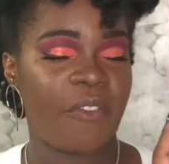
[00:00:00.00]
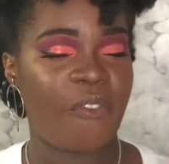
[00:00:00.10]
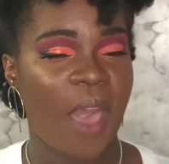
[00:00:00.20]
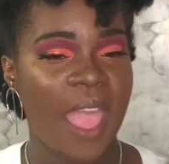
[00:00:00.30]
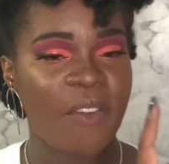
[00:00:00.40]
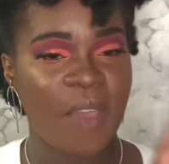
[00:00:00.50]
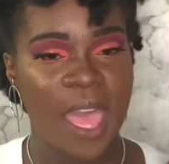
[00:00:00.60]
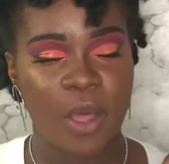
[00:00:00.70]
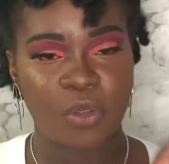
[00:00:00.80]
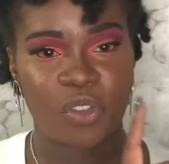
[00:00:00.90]
five
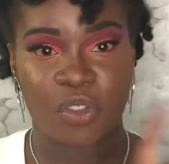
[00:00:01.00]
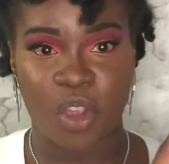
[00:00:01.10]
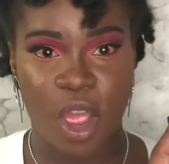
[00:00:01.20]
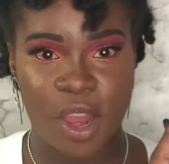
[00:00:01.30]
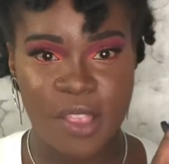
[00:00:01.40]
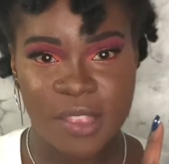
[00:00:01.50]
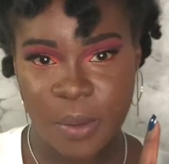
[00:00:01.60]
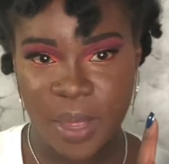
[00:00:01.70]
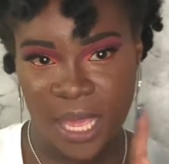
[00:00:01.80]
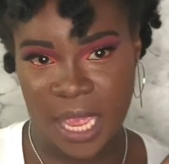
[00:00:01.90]
ounce jars that
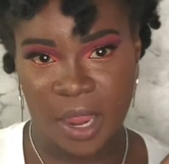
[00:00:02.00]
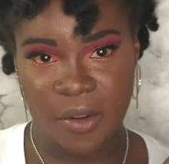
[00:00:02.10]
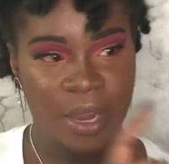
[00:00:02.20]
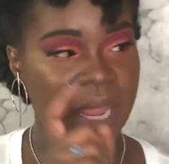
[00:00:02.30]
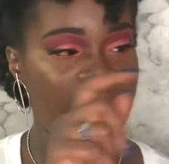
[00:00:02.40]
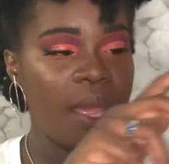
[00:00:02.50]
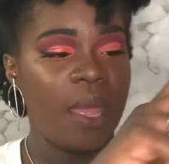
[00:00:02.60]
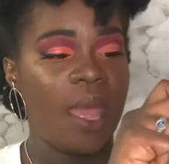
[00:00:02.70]
we carry.